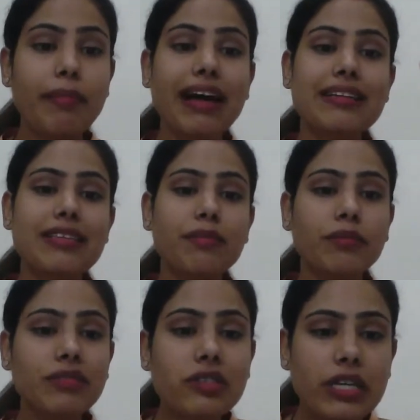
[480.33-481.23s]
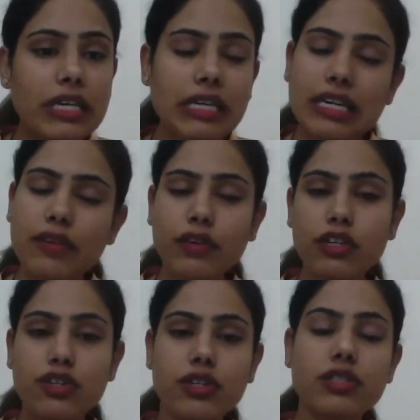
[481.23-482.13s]
maximum 3 key
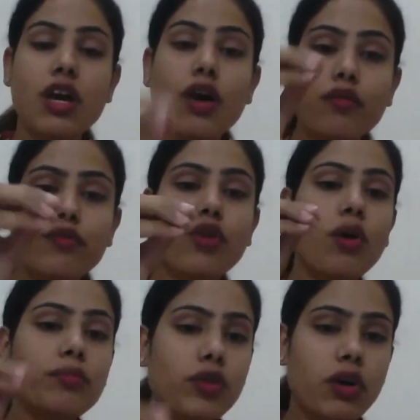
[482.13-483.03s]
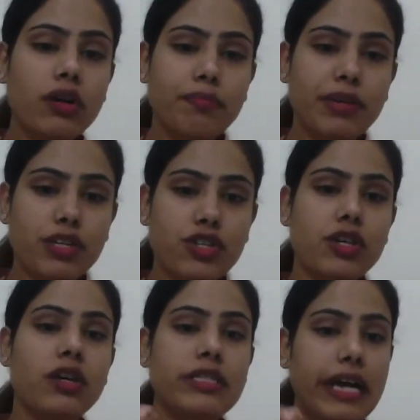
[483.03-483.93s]
features from your
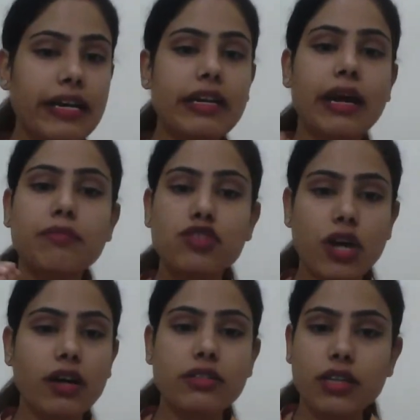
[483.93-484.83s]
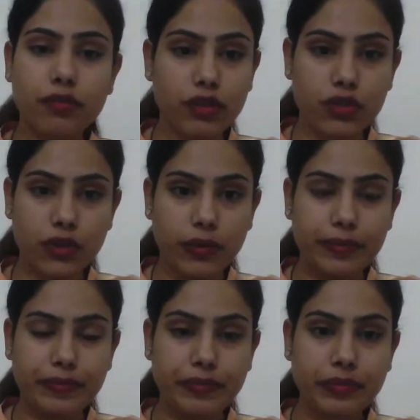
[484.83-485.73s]
picture, diagram, chart given to you.
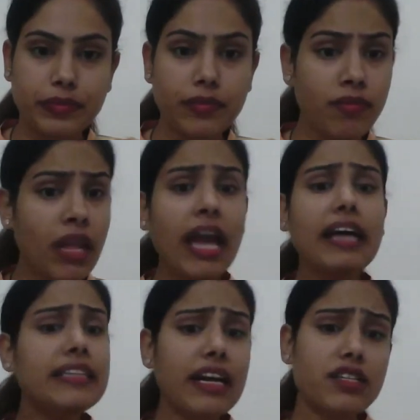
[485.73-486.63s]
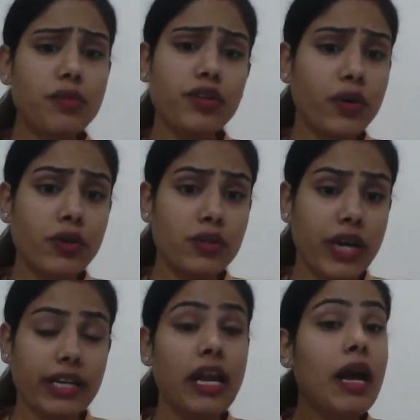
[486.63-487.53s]
And that's what you're going to
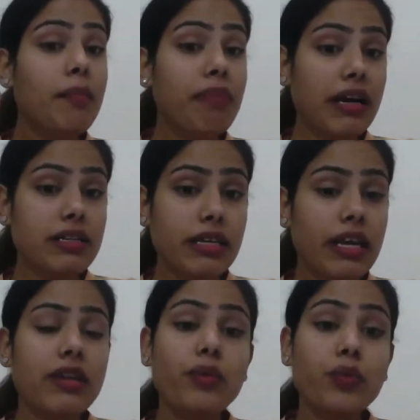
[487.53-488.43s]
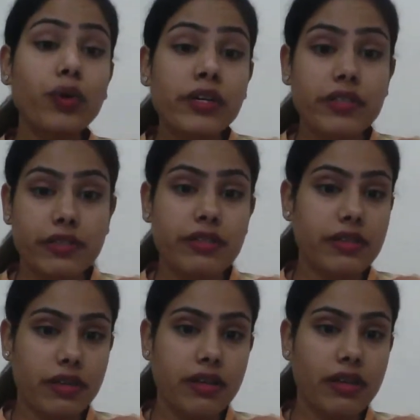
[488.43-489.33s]
write, but in words.